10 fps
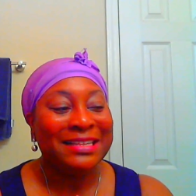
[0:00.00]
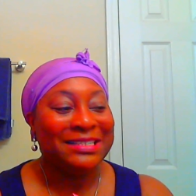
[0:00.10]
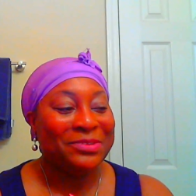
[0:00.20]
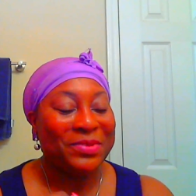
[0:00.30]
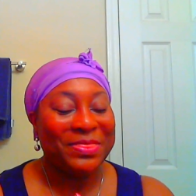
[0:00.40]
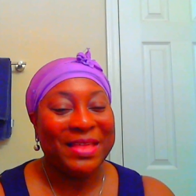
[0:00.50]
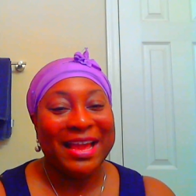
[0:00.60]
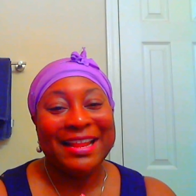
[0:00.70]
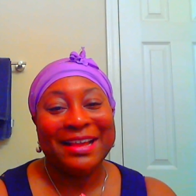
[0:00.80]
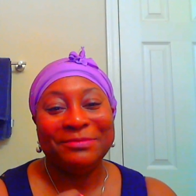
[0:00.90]
So with
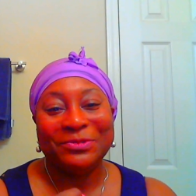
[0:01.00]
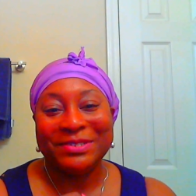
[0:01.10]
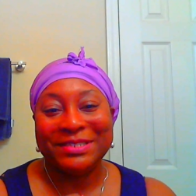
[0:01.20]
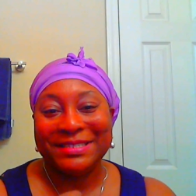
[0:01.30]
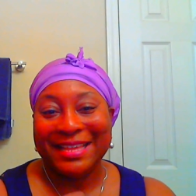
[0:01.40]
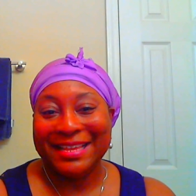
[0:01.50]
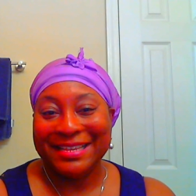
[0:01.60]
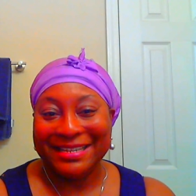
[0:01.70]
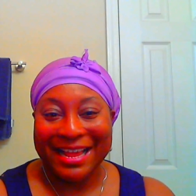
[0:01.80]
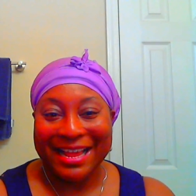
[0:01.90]
that, I'm going to say
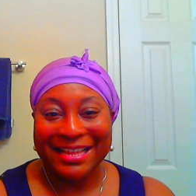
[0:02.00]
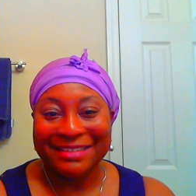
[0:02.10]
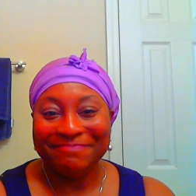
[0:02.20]
good night.